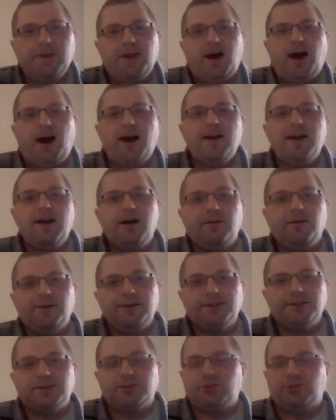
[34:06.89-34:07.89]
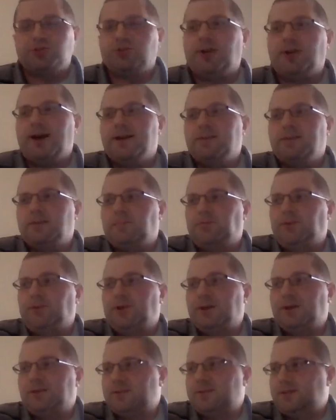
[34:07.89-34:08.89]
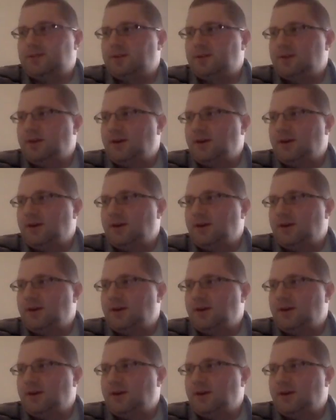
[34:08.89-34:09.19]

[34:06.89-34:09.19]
I always tried to put